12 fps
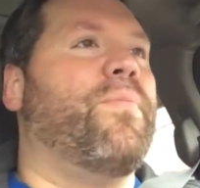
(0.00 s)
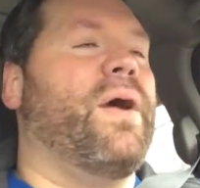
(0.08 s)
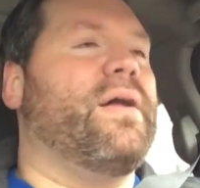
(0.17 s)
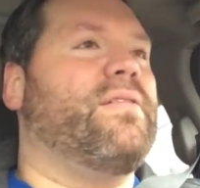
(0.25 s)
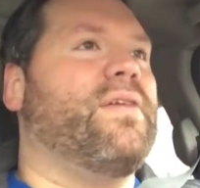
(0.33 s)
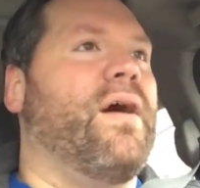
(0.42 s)

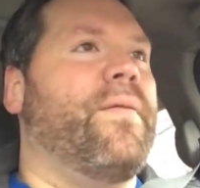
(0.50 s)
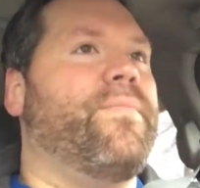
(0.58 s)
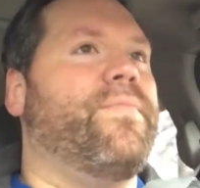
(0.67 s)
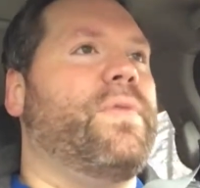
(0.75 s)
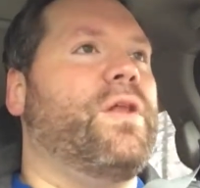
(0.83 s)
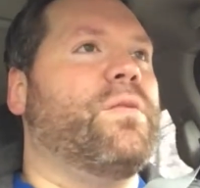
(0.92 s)
But,
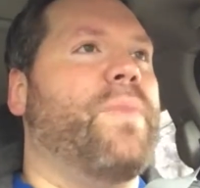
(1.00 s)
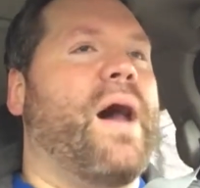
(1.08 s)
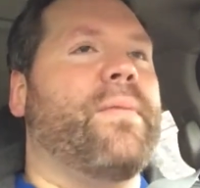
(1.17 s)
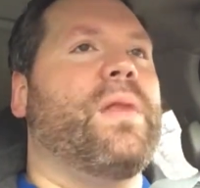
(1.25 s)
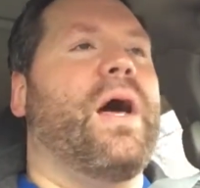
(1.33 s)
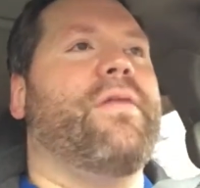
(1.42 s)
the
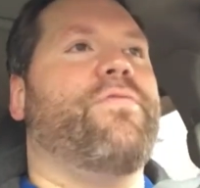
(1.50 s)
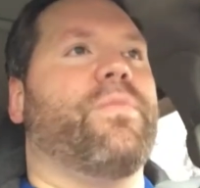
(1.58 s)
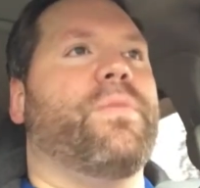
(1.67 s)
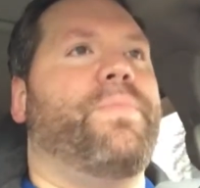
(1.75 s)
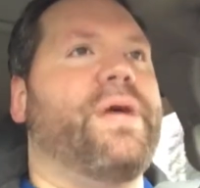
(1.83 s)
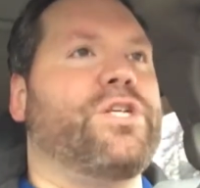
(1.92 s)
bottom line
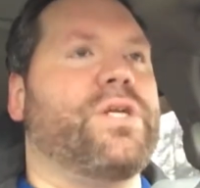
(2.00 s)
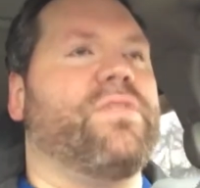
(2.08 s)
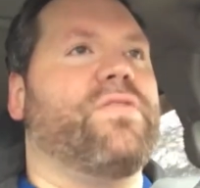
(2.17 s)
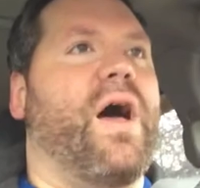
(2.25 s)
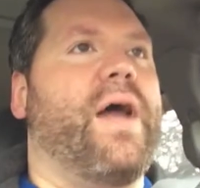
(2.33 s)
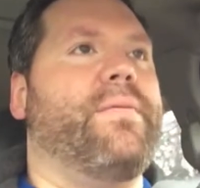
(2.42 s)
from the pitching
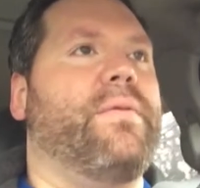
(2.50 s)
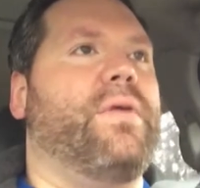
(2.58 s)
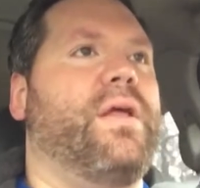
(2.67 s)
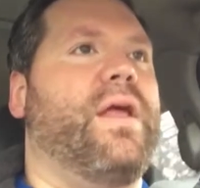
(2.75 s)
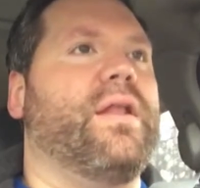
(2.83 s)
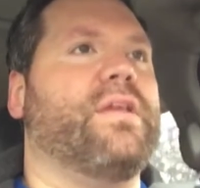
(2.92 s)
side,
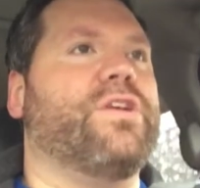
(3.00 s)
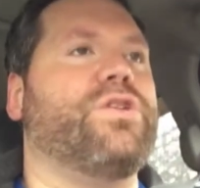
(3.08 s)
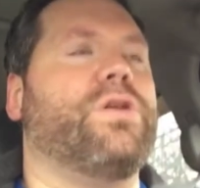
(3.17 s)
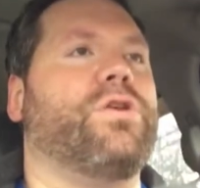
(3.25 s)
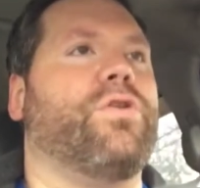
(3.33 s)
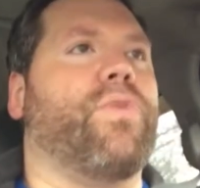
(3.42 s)
in
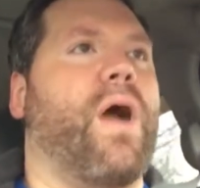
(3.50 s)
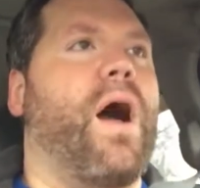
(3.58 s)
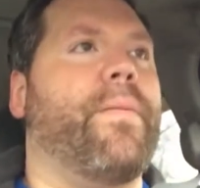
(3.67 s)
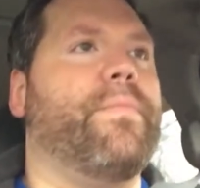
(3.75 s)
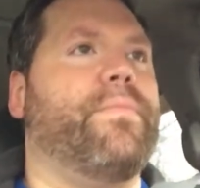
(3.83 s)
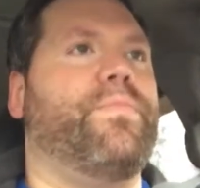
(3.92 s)
addition to
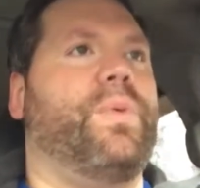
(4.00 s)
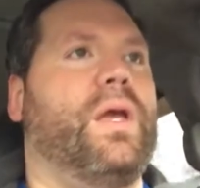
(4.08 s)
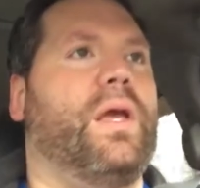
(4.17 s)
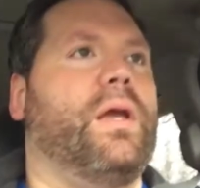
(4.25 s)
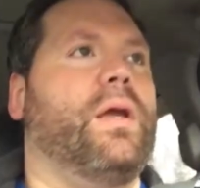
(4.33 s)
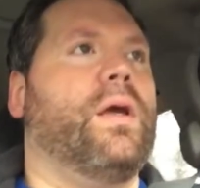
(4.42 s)
DeGrom
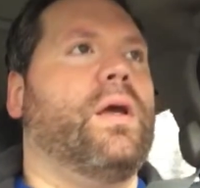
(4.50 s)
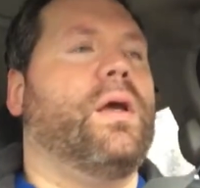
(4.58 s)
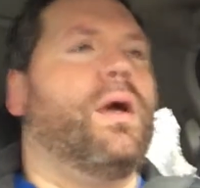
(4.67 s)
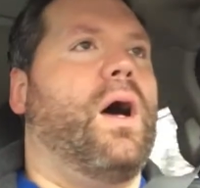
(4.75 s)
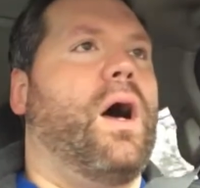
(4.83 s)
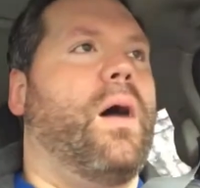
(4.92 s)
being
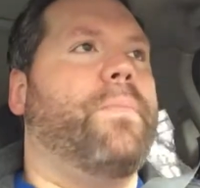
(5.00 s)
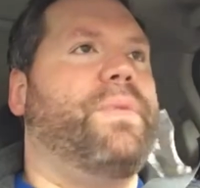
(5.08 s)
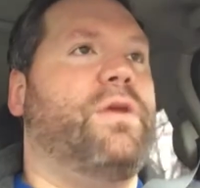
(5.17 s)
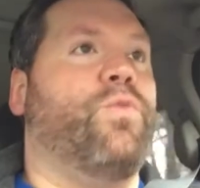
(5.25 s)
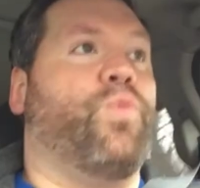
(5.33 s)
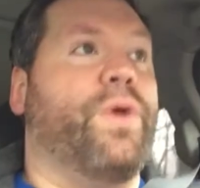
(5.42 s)

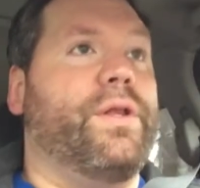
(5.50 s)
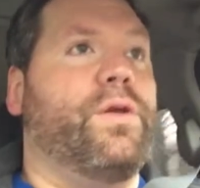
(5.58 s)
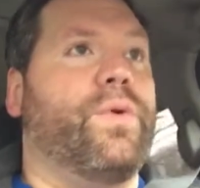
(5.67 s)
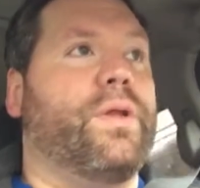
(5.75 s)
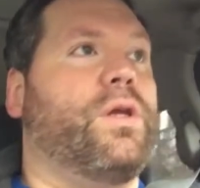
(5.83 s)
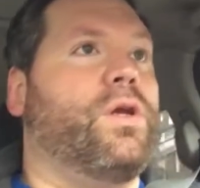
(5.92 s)

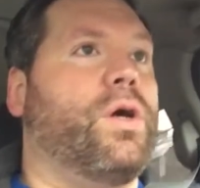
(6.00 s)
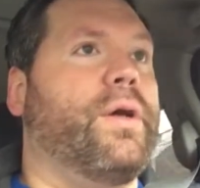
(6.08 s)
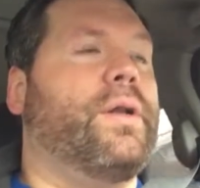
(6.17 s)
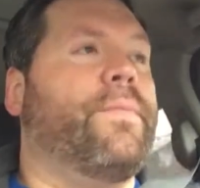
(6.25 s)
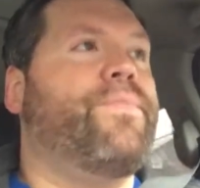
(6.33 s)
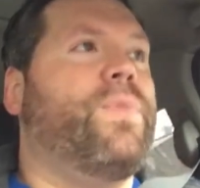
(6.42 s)
really, really
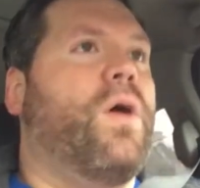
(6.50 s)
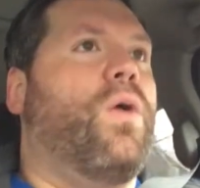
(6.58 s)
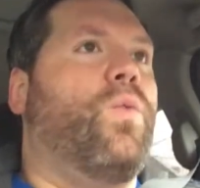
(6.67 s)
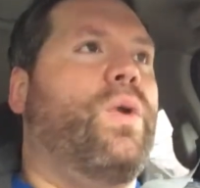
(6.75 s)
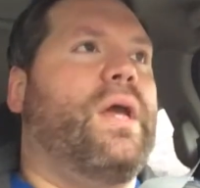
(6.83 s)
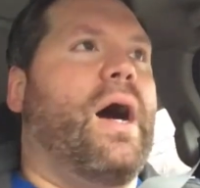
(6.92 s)
good,
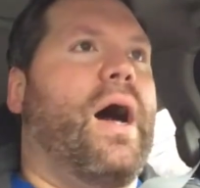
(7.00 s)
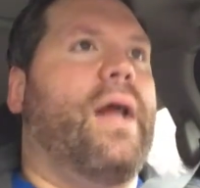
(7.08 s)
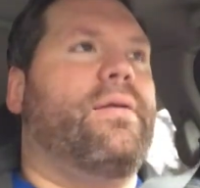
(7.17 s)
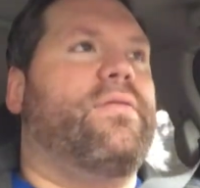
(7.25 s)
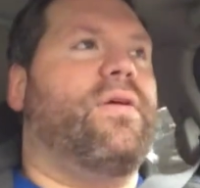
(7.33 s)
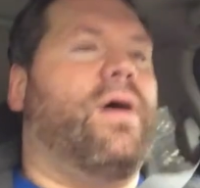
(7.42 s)
we
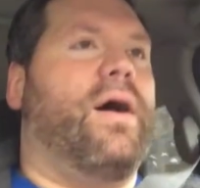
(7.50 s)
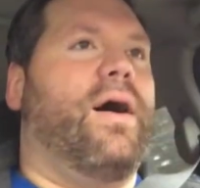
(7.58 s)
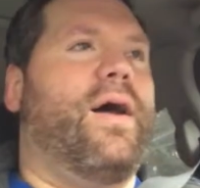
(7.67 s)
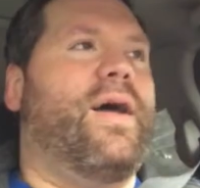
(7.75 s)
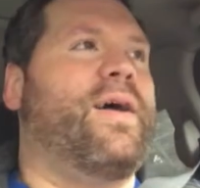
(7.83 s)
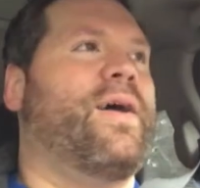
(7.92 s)
got
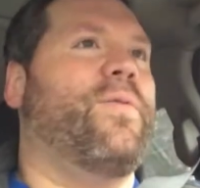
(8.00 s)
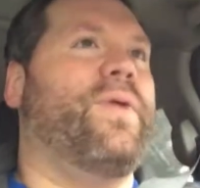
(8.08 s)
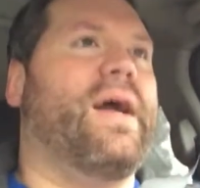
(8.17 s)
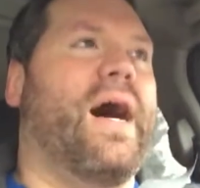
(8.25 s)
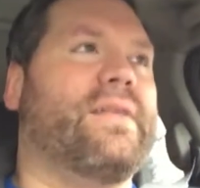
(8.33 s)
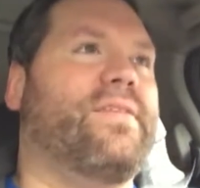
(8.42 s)
to
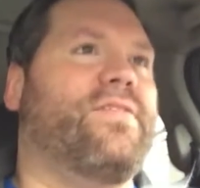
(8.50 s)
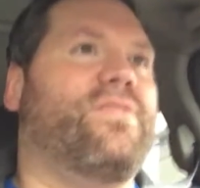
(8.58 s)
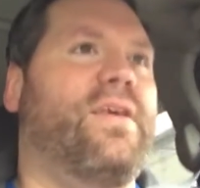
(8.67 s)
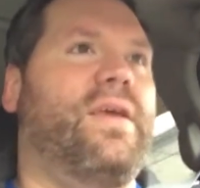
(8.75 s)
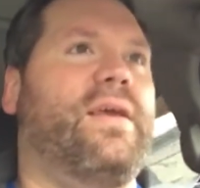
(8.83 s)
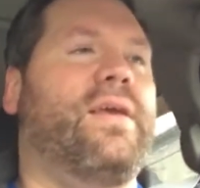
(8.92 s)

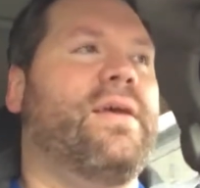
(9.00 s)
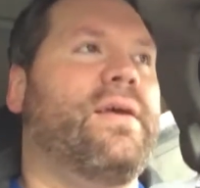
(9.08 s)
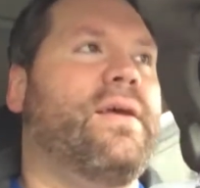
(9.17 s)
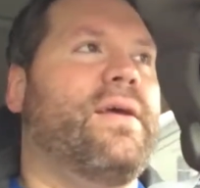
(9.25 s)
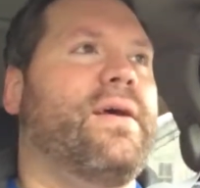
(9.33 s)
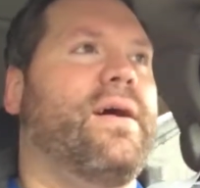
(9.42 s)
see
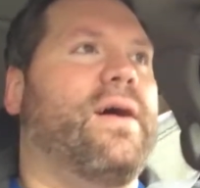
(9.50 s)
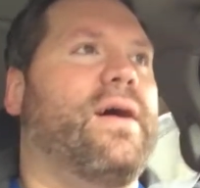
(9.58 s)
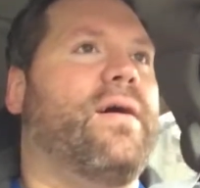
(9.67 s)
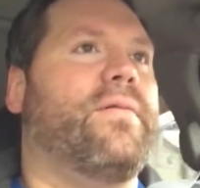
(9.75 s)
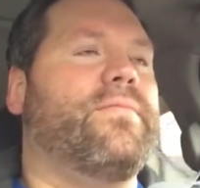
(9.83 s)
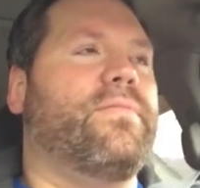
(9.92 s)

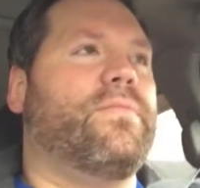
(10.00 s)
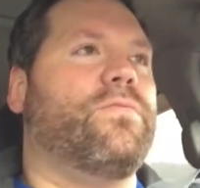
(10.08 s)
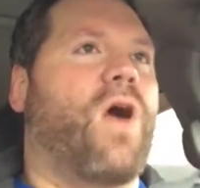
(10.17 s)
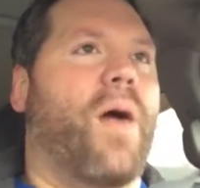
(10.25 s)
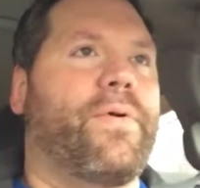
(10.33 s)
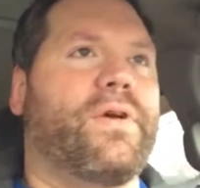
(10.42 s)

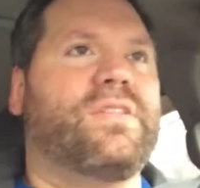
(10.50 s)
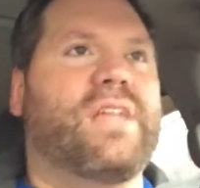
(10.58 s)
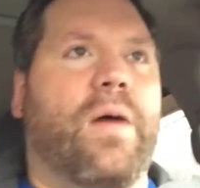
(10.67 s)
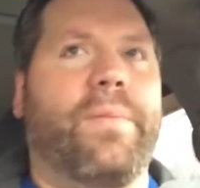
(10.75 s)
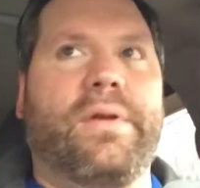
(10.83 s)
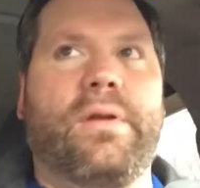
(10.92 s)
Robert
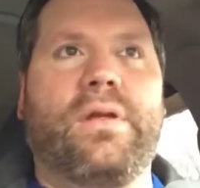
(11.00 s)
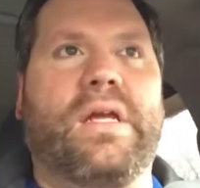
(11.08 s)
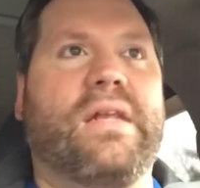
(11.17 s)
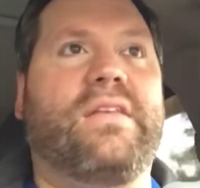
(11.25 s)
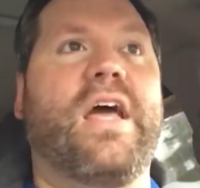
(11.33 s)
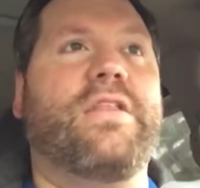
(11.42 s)
Gsellman
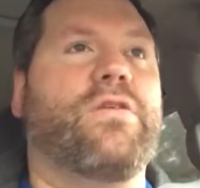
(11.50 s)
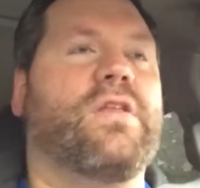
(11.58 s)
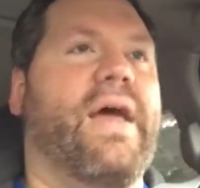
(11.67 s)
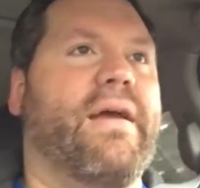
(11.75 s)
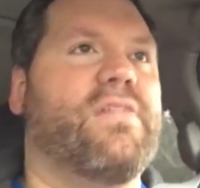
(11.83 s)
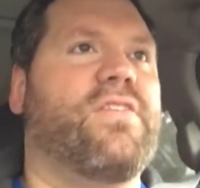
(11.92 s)
continue
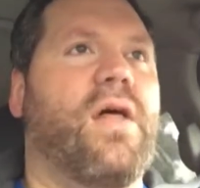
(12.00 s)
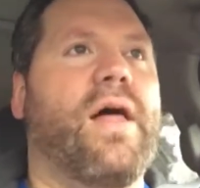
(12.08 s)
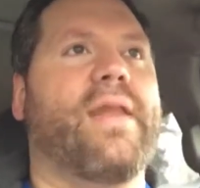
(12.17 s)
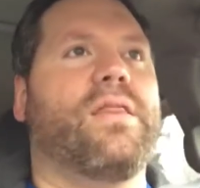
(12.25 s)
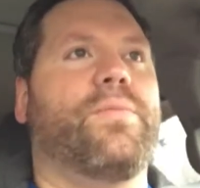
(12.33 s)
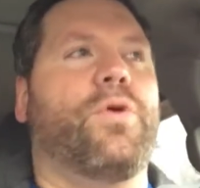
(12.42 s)
to excel
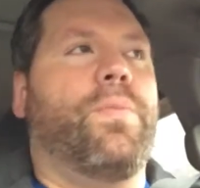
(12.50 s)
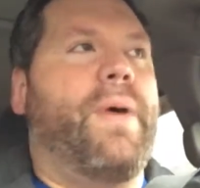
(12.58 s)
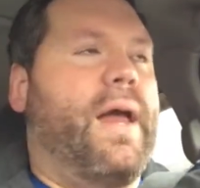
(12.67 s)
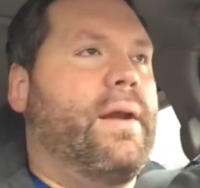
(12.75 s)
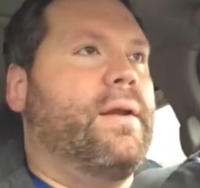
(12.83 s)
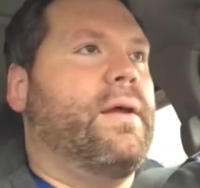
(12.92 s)
out of the
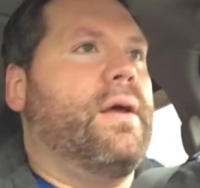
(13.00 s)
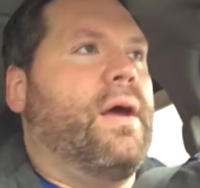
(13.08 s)
bullpen.